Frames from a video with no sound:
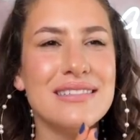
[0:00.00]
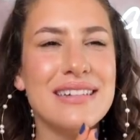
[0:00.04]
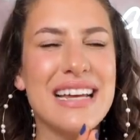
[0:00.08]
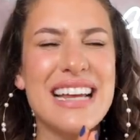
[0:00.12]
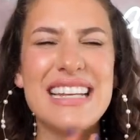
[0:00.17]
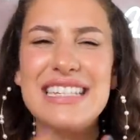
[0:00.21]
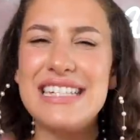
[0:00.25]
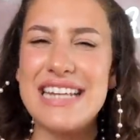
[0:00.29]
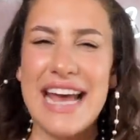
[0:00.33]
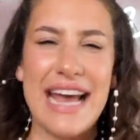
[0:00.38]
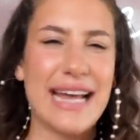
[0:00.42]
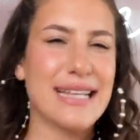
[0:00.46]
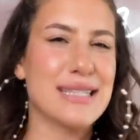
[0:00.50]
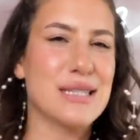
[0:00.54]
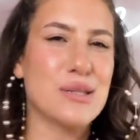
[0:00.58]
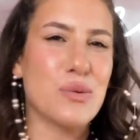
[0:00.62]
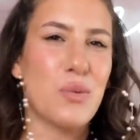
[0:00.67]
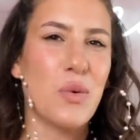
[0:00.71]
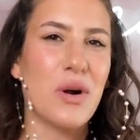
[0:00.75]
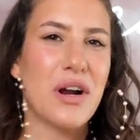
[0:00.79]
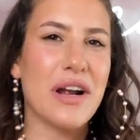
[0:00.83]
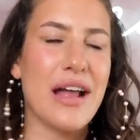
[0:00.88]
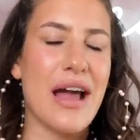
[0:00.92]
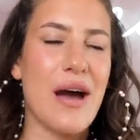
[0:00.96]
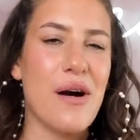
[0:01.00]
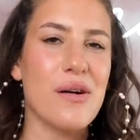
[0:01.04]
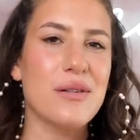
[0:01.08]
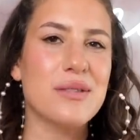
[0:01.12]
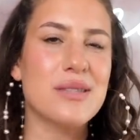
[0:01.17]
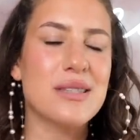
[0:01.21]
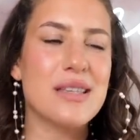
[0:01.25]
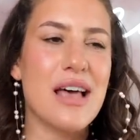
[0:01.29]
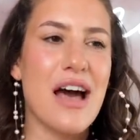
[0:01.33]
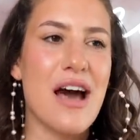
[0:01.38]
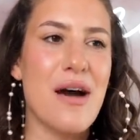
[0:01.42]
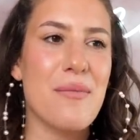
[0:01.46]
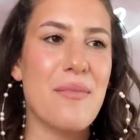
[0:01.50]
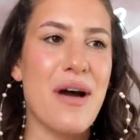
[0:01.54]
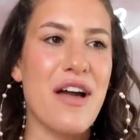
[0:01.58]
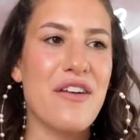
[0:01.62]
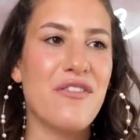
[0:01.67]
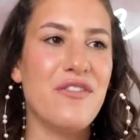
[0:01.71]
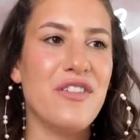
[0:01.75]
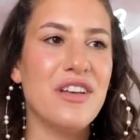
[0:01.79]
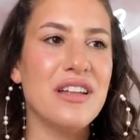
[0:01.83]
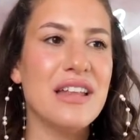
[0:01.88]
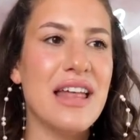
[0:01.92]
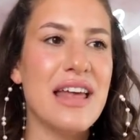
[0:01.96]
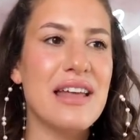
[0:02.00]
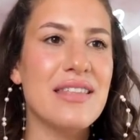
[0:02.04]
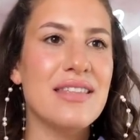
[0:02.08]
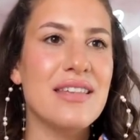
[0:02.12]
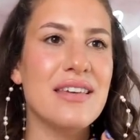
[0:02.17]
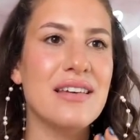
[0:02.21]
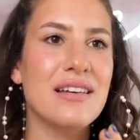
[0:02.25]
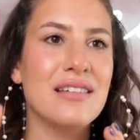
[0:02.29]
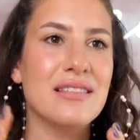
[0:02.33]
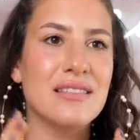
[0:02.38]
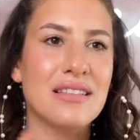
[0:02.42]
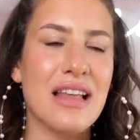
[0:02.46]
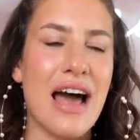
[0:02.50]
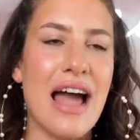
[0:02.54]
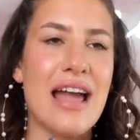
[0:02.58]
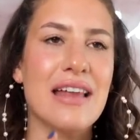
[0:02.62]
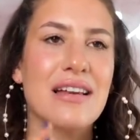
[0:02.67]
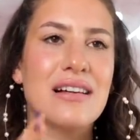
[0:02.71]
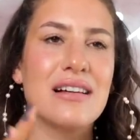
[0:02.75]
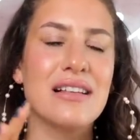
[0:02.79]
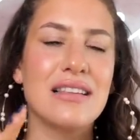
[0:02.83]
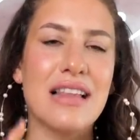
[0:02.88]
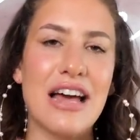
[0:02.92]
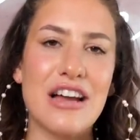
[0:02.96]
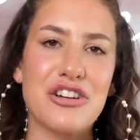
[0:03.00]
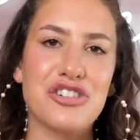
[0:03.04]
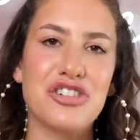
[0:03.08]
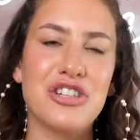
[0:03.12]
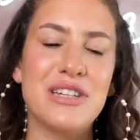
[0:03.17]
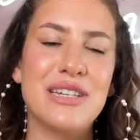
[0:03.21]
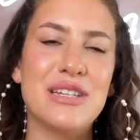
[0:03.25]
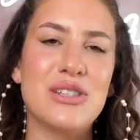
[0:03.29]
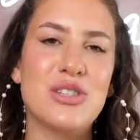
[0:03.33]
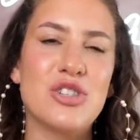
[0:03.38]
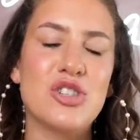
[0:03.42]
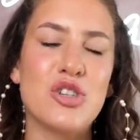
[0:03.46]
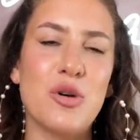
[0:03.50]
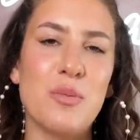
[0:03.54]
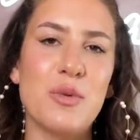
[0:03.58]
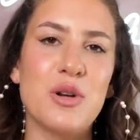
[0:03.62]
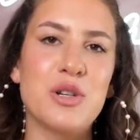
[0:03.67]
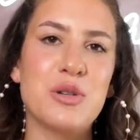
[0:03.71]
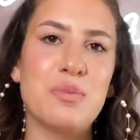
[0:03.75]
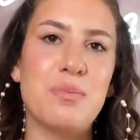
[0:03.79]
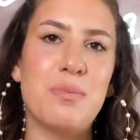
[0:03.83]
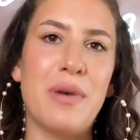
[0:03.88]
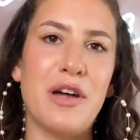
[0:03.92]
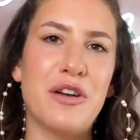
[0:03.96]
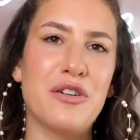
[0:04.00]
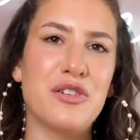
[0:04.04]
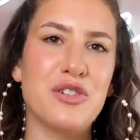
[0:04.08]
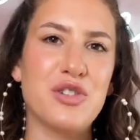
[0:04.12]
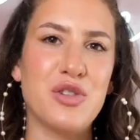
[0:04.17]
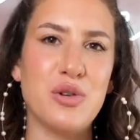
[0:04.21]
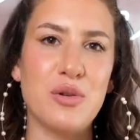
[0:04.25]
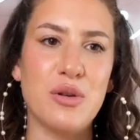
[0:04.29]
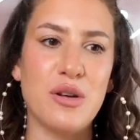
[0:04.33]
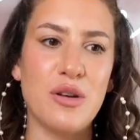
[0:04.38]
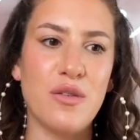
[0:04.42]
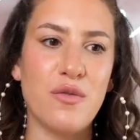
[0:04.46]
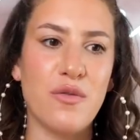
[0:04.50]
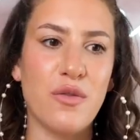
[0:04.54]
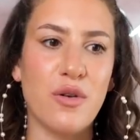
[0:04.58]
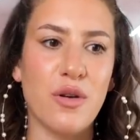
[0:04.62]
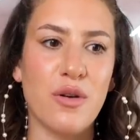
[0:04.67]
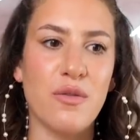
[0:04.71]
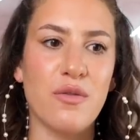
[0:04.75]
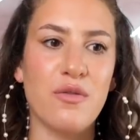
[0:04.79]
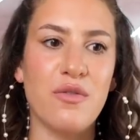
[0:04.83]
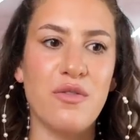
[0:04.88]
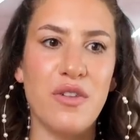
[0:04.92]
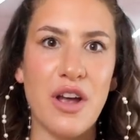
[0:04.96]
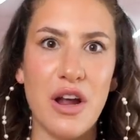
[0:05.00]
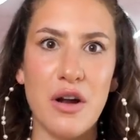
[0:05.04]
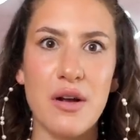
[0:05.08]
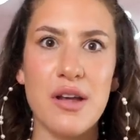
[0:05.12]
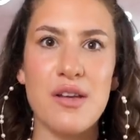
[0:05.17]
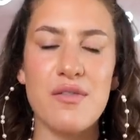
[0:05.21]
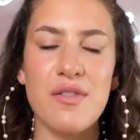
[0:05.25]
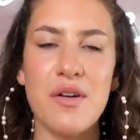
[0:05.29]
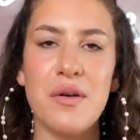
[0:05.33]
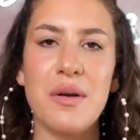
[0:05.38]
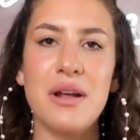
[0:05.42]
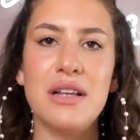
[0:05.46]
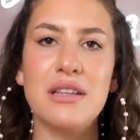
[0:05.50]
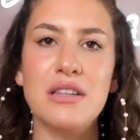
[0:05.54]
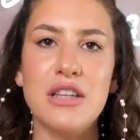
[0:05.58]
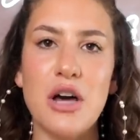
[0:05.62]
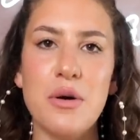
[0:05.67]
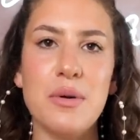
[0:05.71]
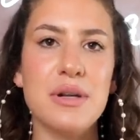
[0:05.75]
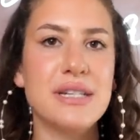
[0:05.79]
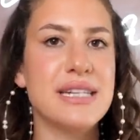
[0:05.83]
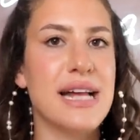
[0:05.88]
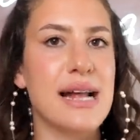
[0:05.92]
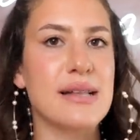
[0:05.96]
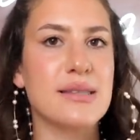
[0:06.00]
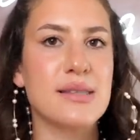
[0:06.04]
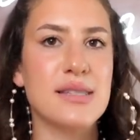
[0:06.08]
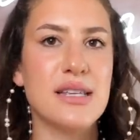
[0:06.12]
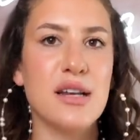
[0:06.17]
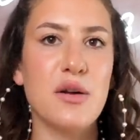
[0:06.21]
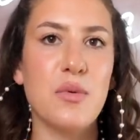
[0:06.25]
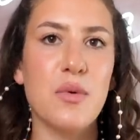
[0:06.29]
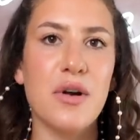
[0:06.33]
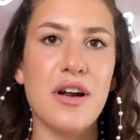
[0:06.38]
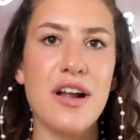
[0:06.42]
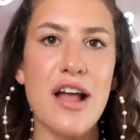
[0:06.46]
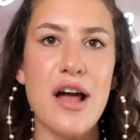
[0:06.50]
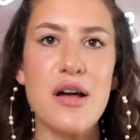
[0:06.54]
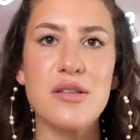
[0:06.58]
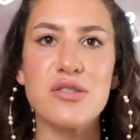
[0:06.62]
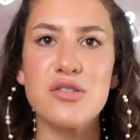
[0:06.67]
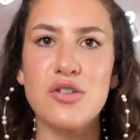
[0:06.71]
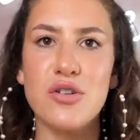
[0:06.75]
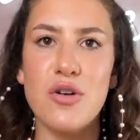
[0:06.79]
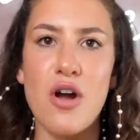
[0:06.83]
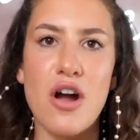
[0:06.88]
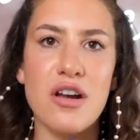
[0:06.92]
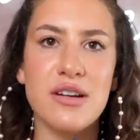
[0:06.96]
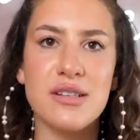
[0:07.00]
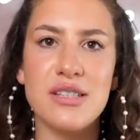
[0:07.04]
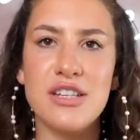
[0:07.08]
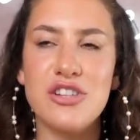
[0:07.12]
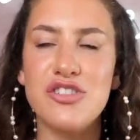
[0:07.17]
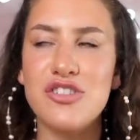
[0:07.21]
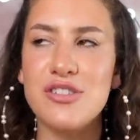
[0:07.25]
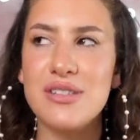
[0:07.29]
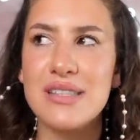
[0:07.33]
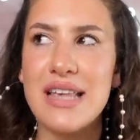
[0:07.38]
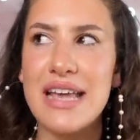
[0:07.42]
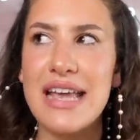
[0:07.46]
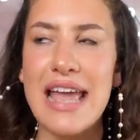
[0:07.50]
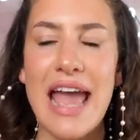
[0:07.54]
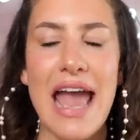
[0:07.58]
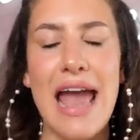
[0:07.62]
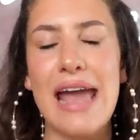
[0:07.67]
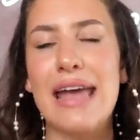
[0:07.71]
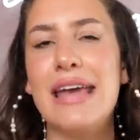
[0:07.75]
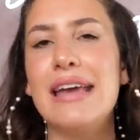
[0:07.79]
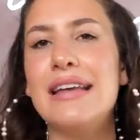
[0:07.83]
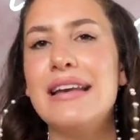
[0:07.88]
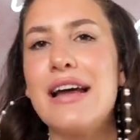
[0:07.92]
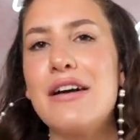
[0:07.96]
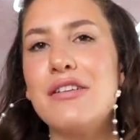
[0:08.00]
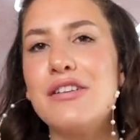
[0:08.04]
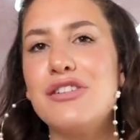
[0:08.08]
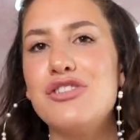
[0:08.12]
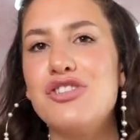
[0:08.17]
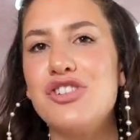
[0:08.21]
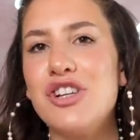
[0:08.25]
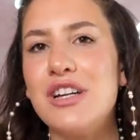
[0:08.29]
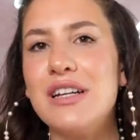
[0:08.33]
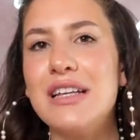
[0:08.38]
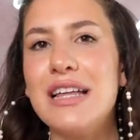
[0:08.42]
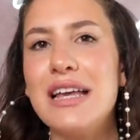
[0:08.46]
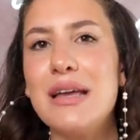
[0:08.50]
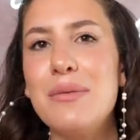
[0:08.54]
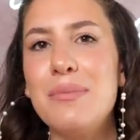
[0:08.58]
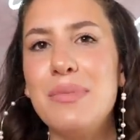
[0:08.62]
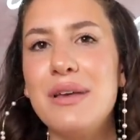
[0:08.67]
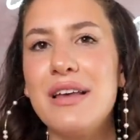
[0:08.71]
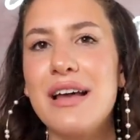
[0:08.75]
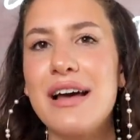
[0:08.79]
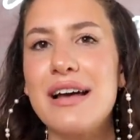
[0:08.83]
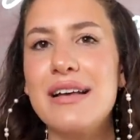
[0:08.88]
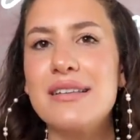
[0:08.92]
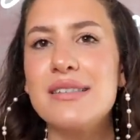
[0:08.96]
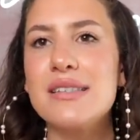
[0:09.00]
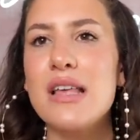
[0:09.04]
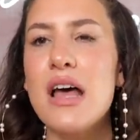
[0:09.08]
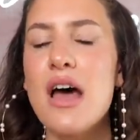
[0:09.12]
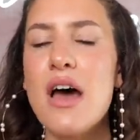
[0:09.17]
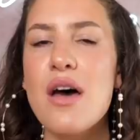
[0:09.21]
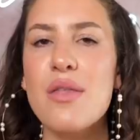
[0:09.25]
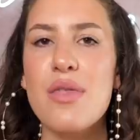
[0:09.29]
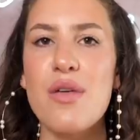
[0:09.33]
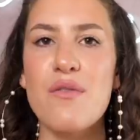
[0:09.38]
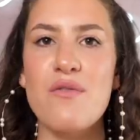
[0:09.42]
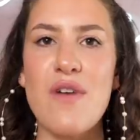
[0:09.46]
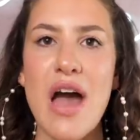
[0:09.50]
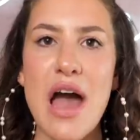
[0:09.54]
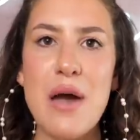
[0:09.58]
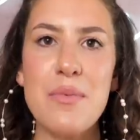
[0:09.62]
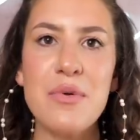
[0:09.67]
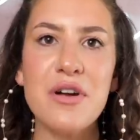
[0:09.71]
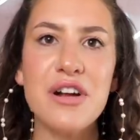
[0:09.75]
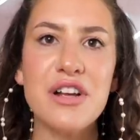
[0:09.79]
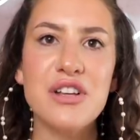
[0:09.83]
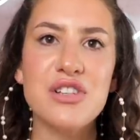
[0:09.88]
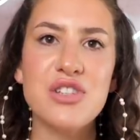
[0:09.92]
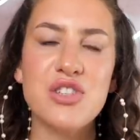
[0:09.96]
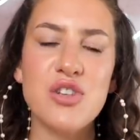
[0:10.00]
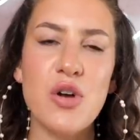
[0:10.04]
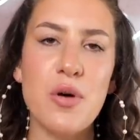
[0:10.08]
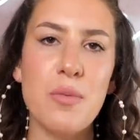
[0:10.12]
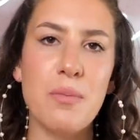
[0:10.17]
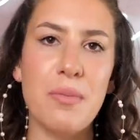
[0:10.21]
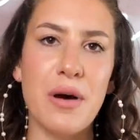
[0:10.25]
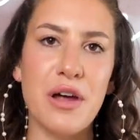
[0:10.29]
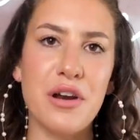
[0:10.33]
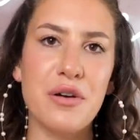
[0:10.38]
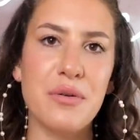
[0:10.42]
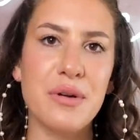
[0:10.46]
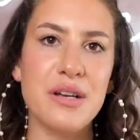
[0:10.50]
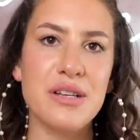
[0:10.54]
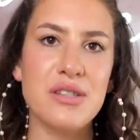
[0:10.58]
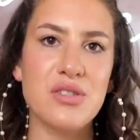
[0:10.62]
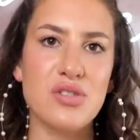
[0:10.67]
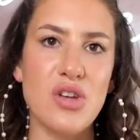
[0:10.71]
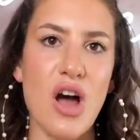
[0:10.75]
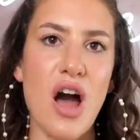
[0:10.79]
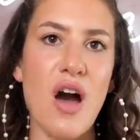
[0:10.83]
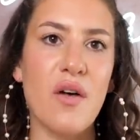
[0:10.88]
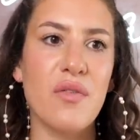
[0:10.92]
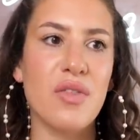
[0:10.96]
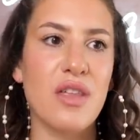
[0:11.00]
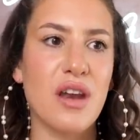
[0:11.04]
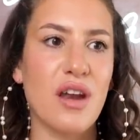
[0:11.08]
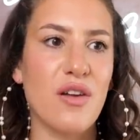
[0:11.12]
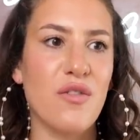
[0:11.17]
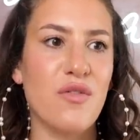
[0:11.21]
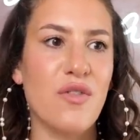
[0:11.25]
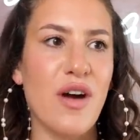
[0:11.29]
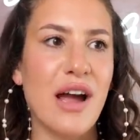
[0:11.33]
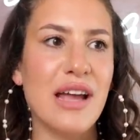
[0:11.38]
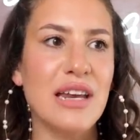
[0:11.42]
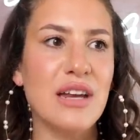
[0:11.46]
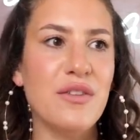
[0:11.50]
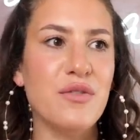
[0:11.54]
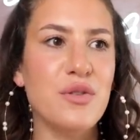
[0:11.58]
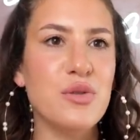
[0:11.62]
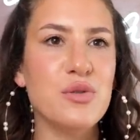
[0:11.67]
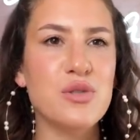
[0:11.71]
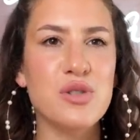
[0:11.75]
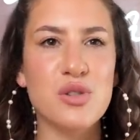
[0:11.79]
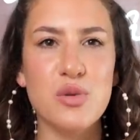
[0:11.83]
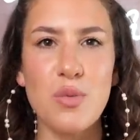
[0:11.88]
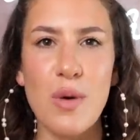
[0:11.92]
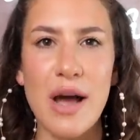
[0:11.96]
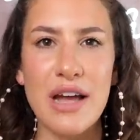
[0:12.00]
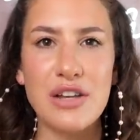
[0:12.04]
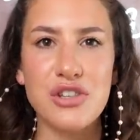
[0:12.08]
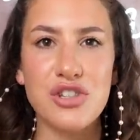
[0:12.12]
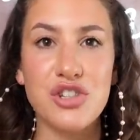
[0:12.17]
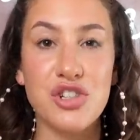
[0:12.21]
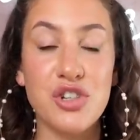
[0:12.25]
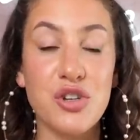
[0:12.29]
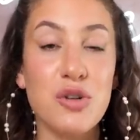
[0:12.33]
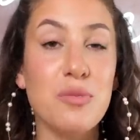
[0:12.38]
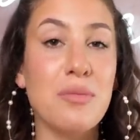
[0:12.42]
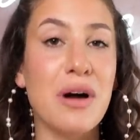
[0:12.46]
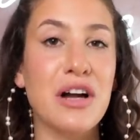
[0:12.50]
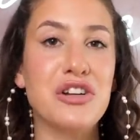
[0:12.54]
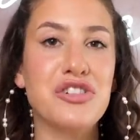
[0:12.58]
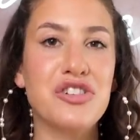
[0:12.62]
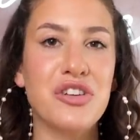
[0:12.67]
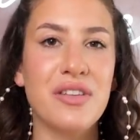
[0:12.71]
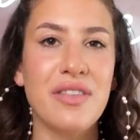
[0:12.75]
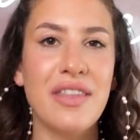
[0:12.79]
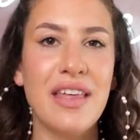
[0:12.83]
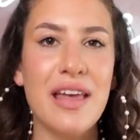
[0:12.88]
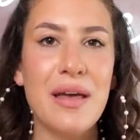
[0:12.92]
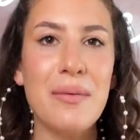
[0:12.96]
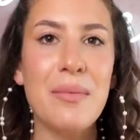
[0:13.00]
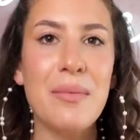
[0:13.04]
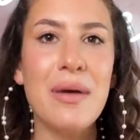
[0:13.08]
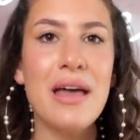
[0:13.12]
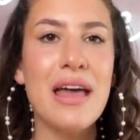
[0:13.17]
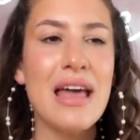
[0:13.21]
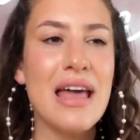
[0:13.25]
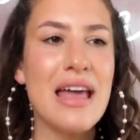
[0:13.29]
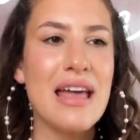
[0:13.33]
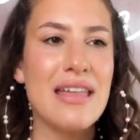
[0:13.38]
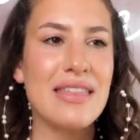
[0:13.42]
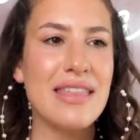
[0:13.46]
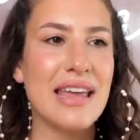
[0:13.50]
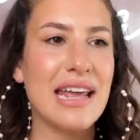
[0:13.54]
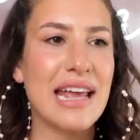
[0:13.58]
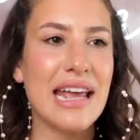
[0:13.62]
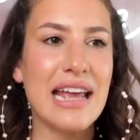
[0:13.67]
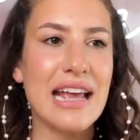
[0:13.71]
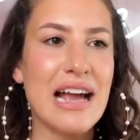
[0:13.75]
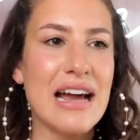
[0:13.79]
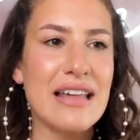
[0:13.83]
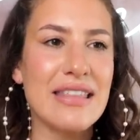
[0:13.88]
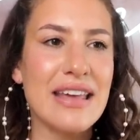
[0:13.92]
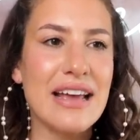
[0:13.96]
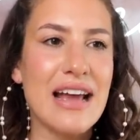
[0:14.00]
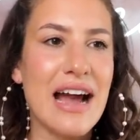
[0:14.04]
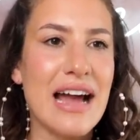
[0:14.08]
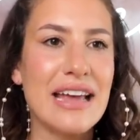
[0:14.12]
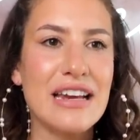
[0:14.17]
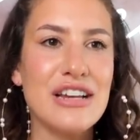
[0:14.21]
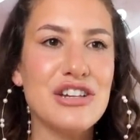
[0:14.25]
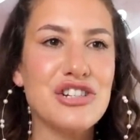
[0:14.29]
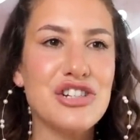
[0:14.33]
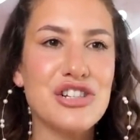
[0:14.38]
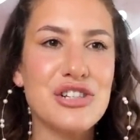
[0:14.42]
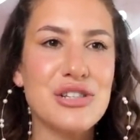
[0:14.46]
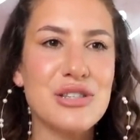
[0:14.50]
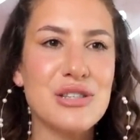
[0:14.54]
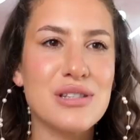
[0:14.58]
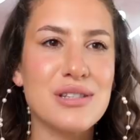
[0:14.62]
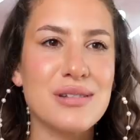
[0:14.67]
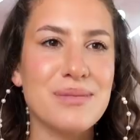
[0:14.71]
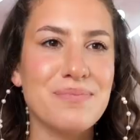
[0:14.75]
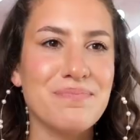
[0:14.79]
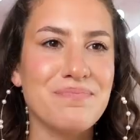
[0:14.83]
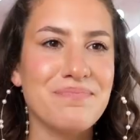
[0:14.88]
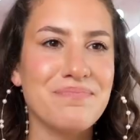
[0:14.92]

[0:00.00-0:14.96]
intense workouts. Um, I feel like the Align collection is so much better suited for very, very low intensity workouts or honestly just like hanging out and chilling because the fabric is so buttery soft that I find if you sweat too much in them, they, they kind of just